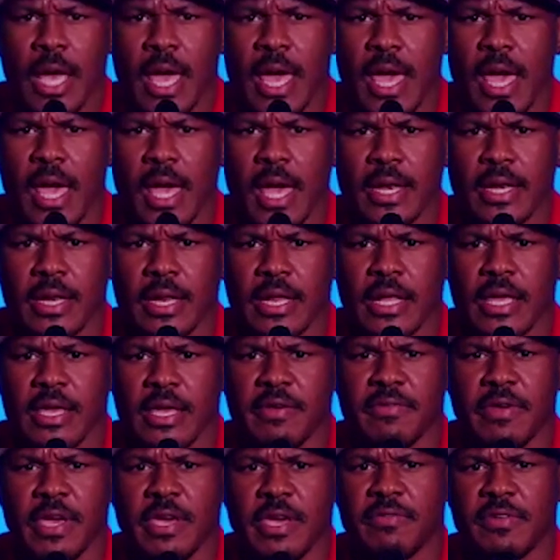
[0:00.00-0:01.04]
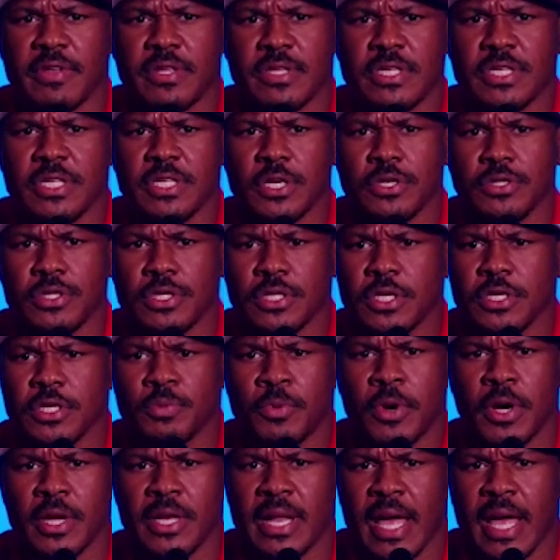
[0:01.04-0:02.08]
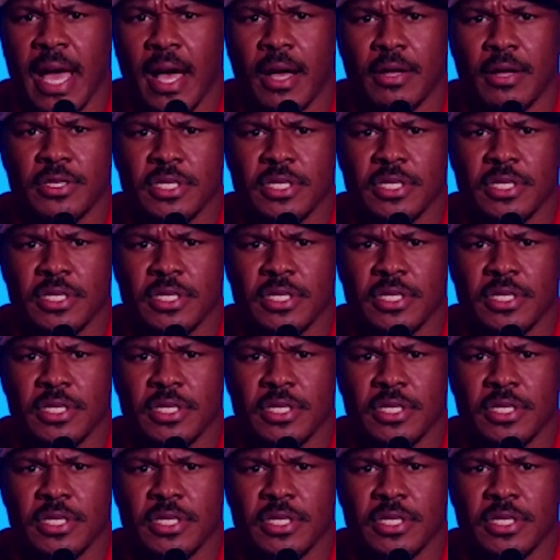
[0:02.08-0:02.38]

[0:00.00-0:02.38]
and e even still to this point now,